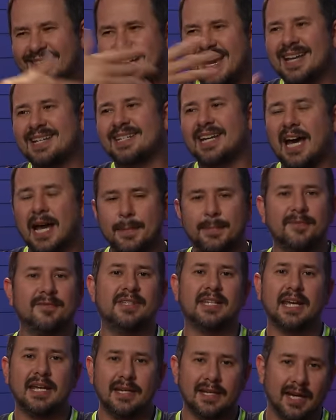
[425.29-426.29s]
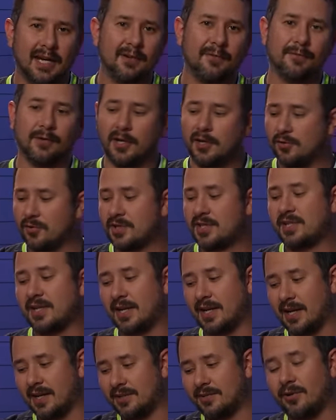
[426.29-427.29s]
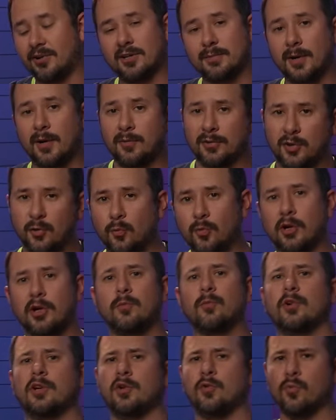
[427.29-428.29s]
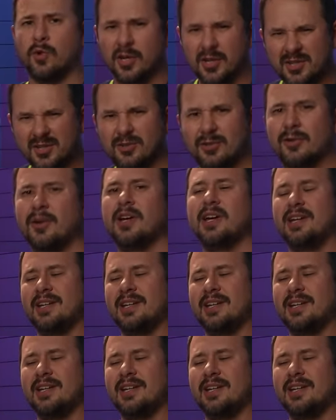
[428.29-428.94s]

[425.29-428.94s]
that type of date night fragrance, like I talked about with the one where you want to,